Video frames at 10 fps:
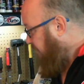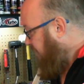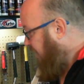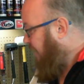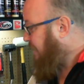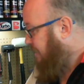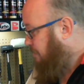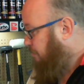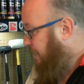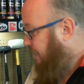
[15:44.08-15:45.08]
Yes,
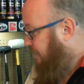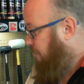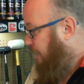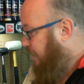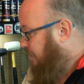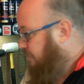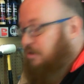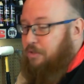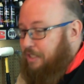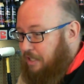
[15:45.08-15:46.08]
Brad,
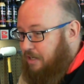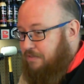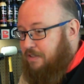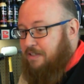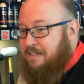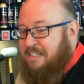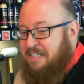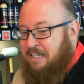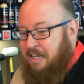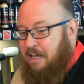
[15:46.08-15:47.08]
Holy Loft.
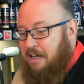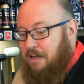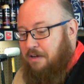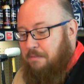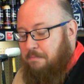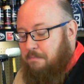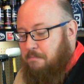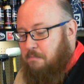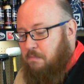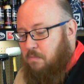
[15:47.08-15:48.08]

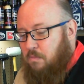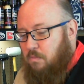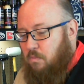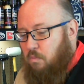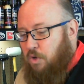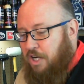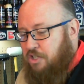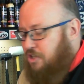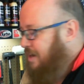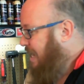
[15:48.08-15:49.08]
We're not
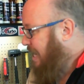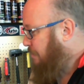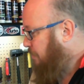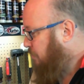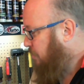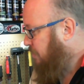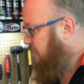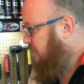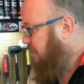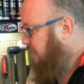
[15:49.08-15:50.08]
sure how it
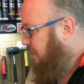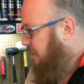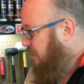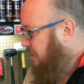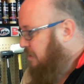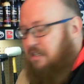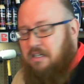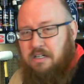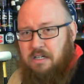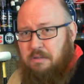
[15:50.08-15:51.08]
works.
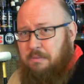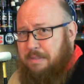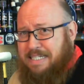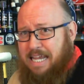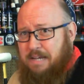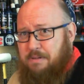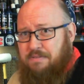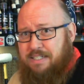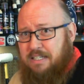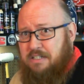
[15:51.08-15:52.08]
We'd be damned if it
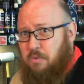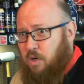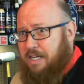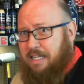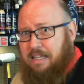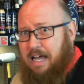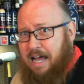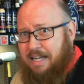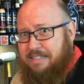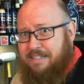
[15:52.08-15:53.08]
doesn't work a lot.